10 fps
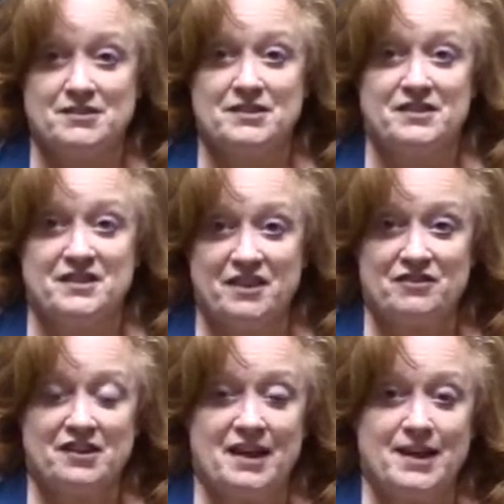did another
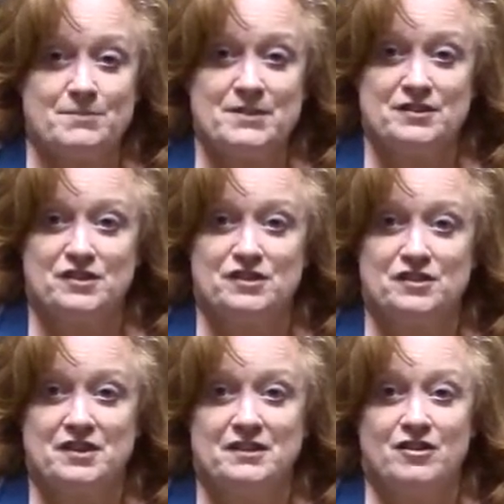cake mix
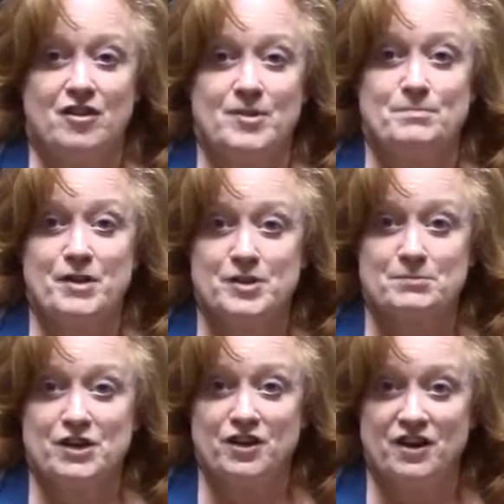cookie called Butter
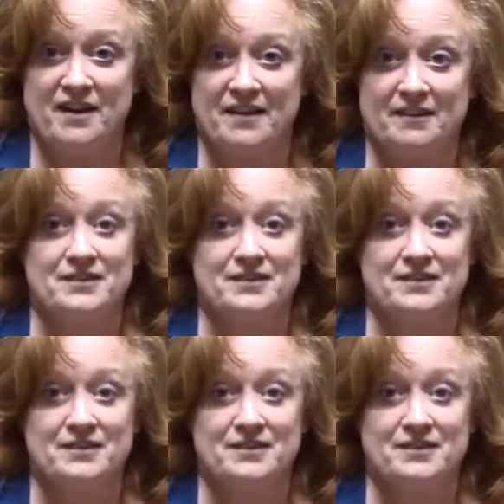Pecan.